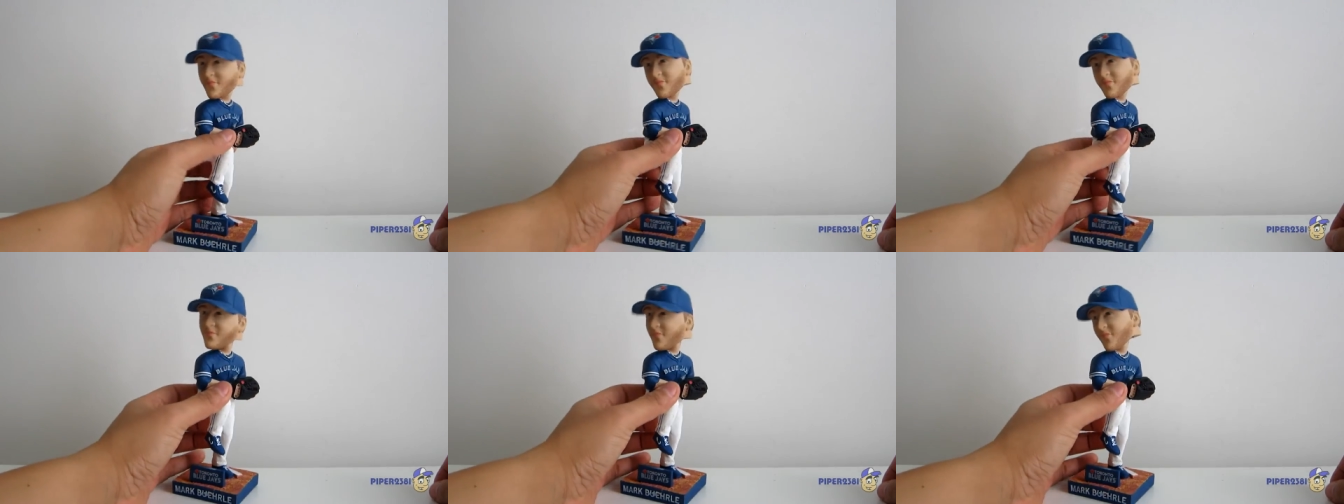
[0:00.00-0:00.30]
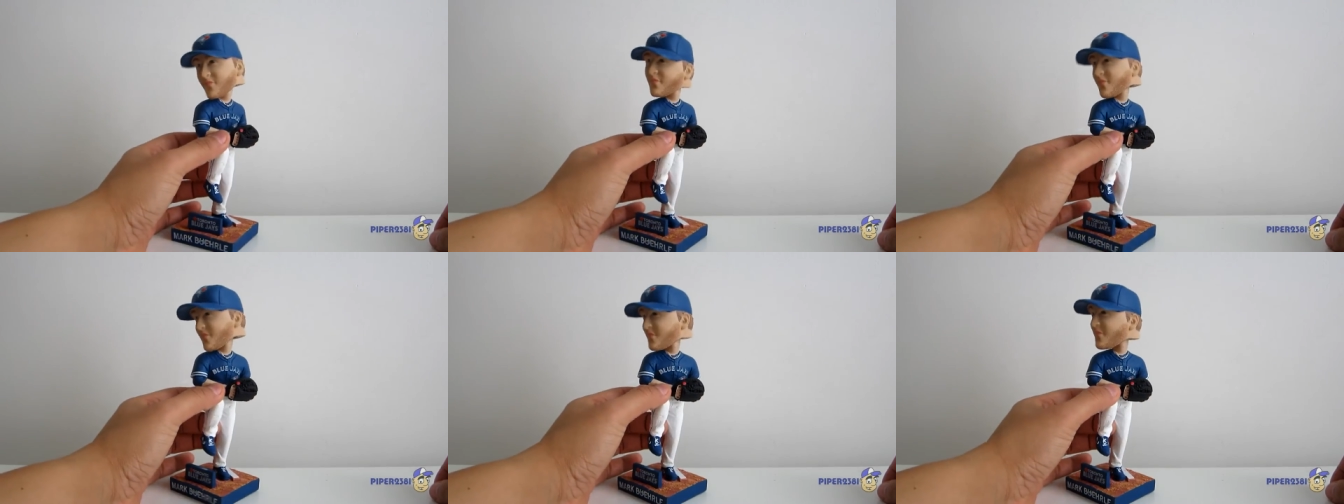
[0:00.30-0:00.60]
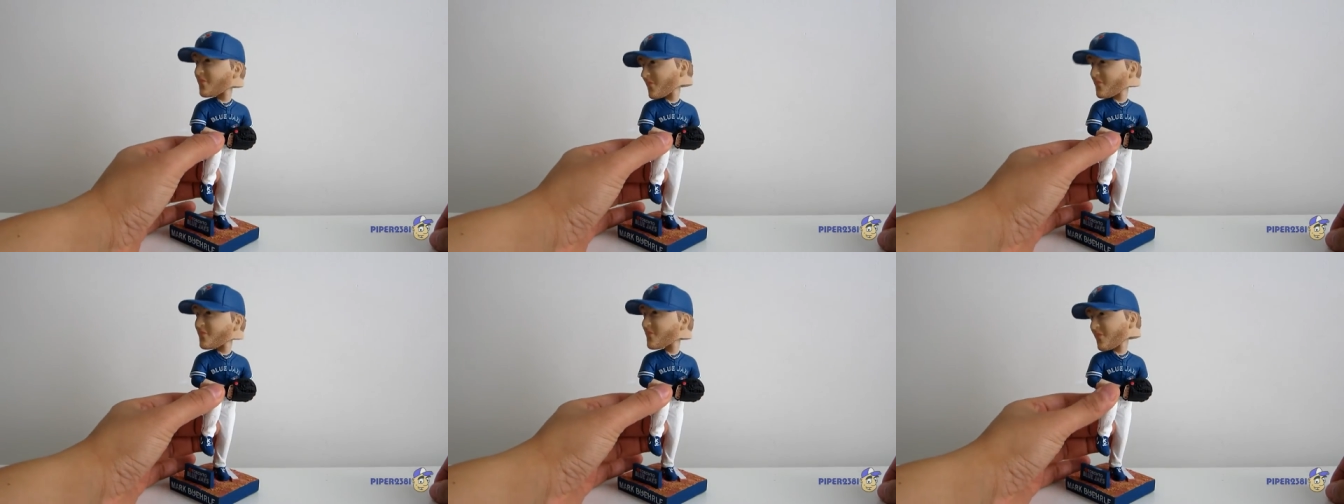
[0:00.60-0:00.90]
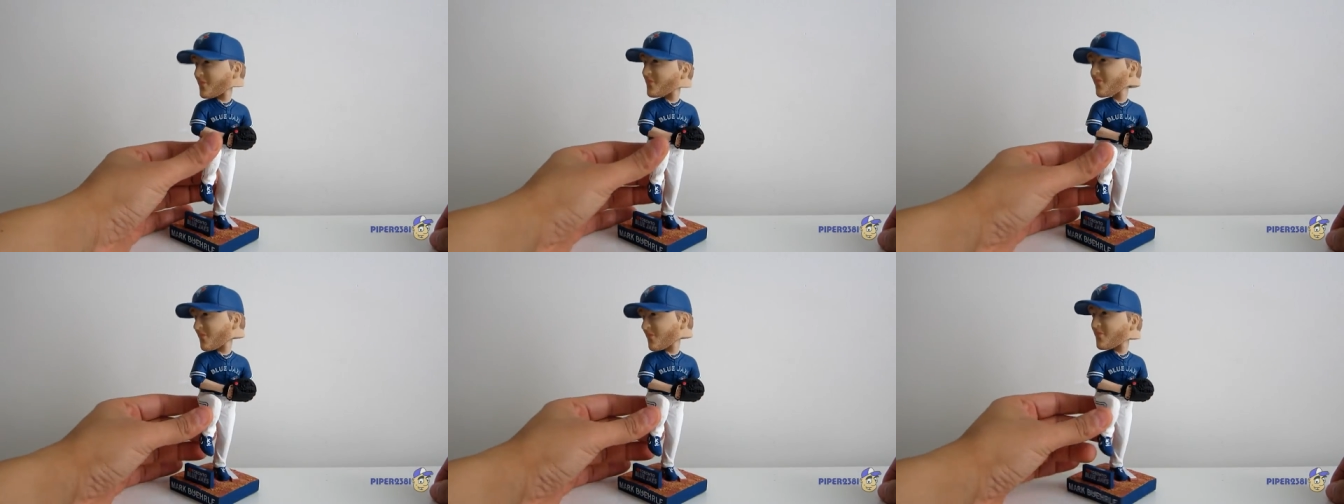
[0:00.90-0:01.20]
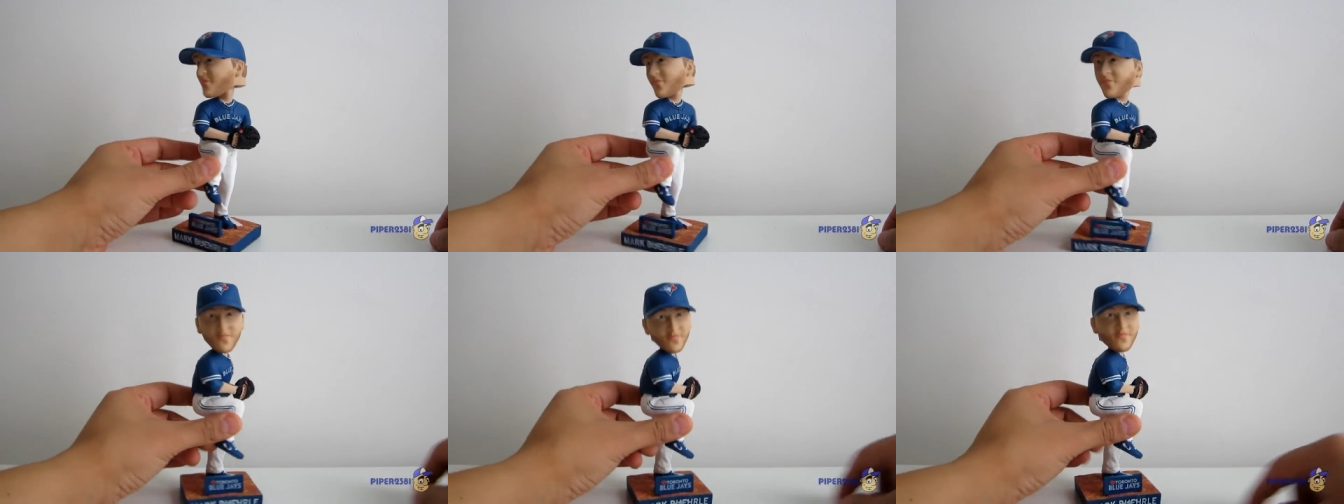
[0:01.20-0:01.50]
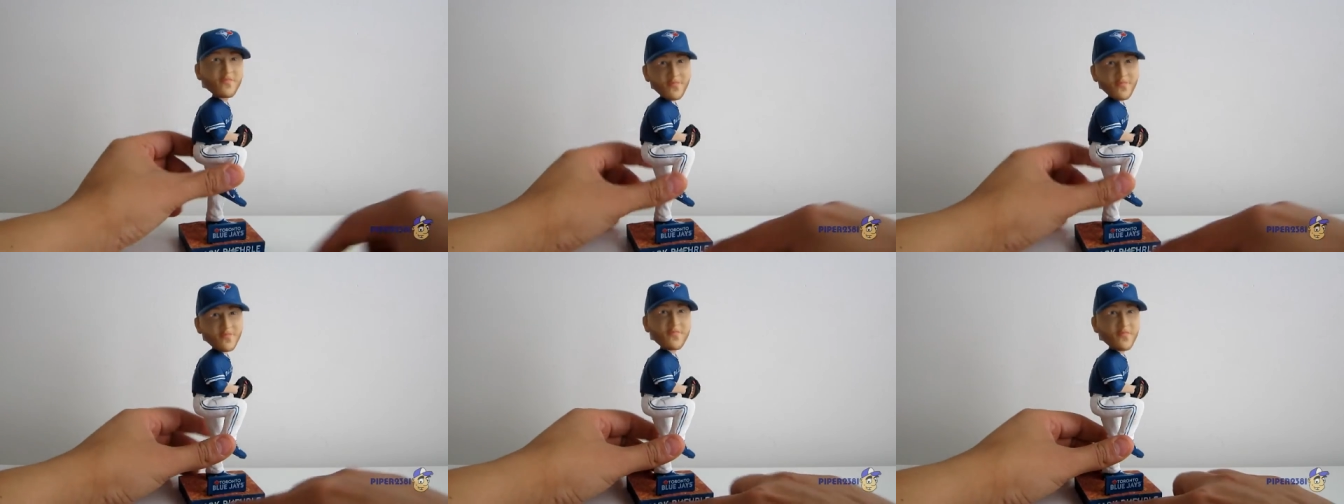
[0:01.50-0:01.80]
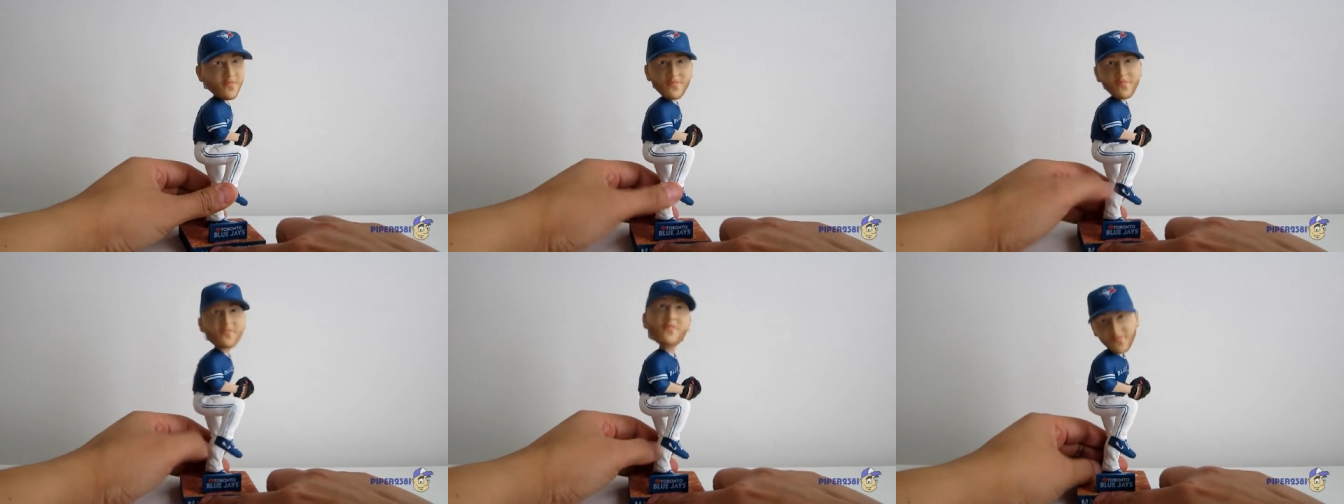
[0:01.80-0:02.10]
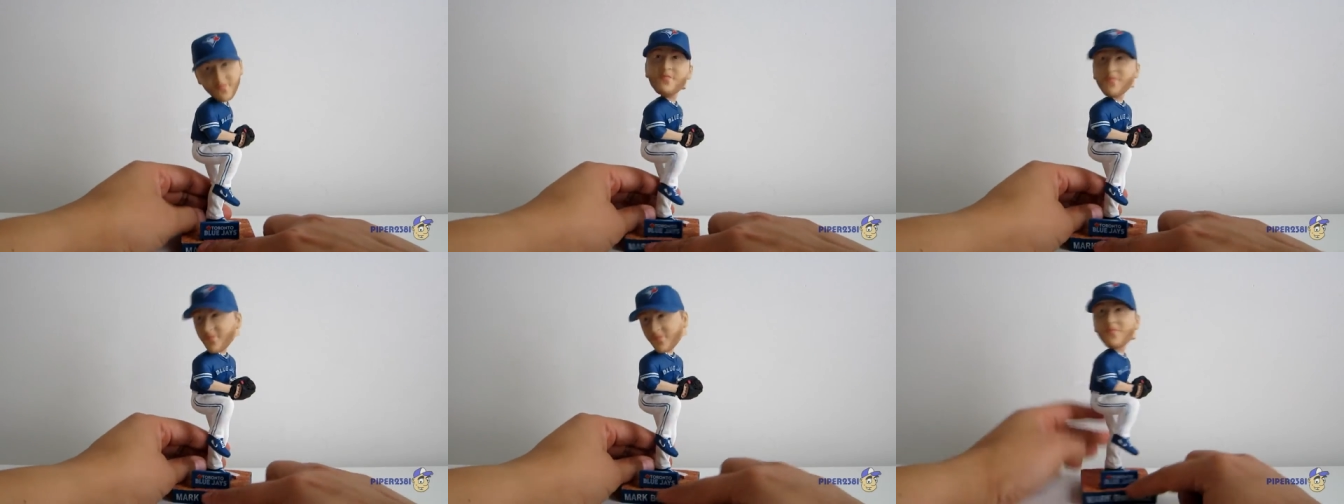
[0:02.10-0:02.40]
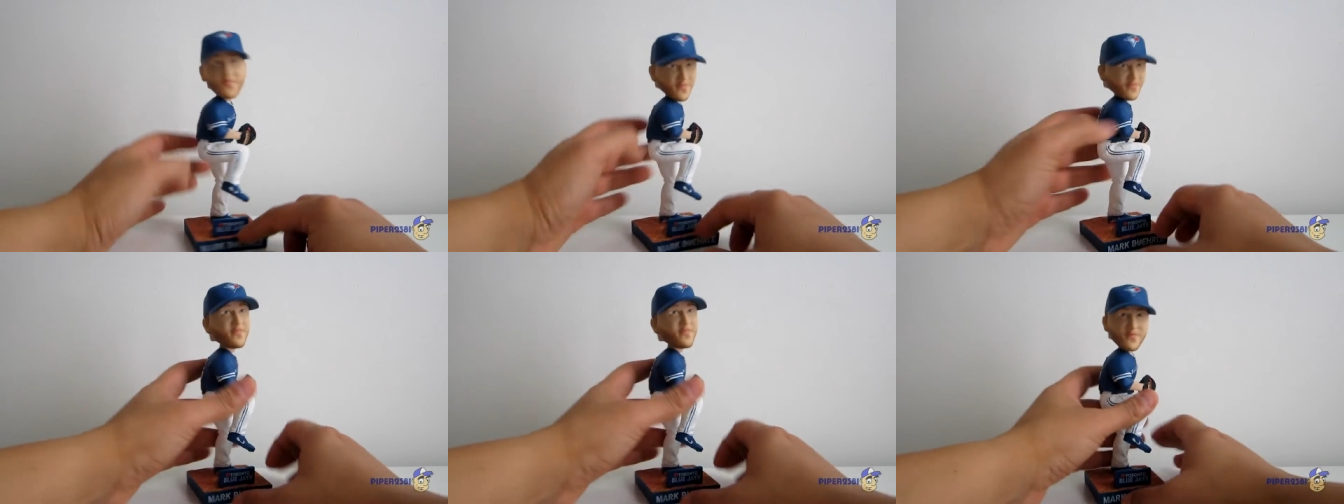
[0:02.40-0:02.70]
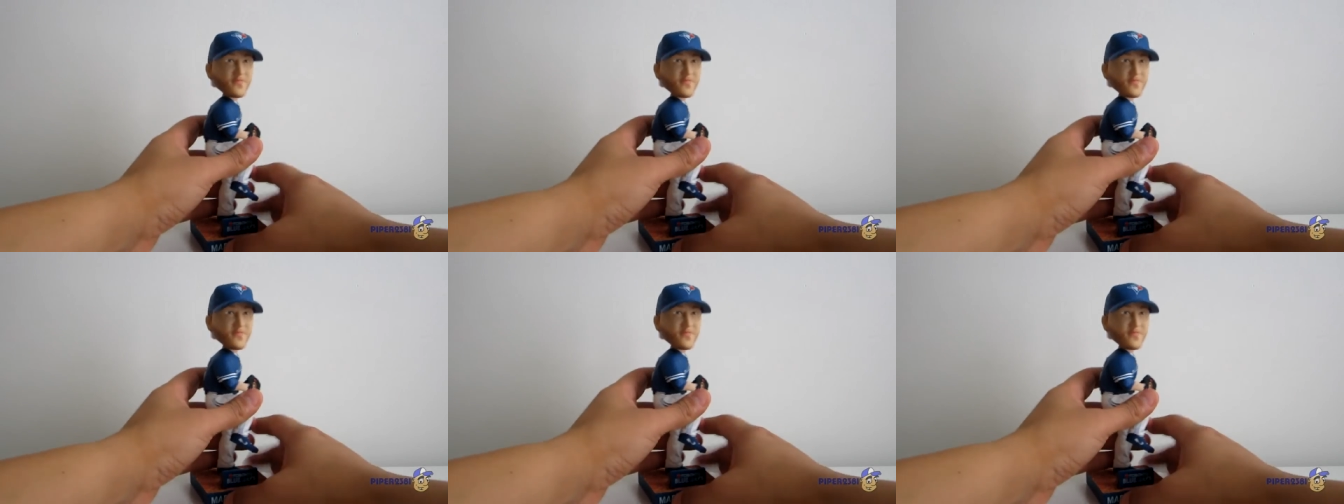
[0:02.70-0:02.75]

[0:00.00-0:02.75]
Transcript: which is nice. Um, at the